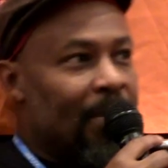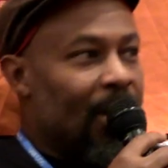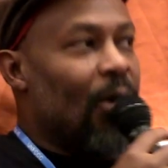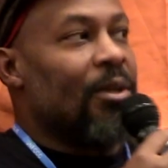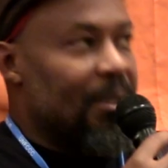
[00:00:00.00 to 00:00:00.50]

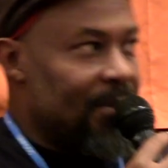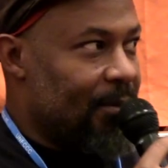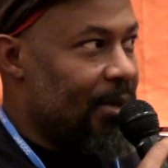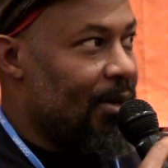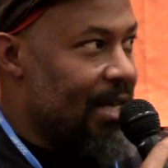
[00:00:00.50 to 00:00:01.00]
But
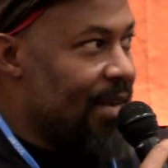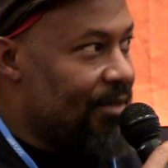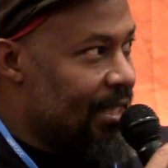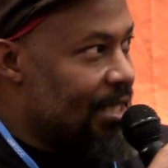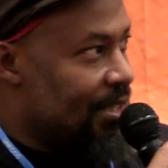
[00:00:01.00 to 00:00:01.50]
ultimately, we're going to
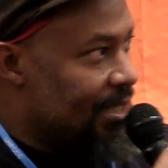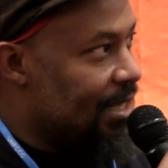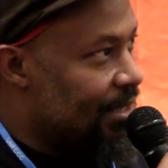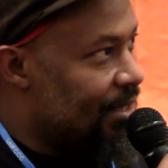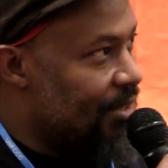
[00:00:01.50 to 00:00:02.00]
have to
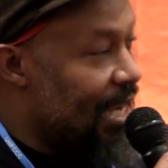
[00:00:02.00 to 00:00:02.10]
legislate this.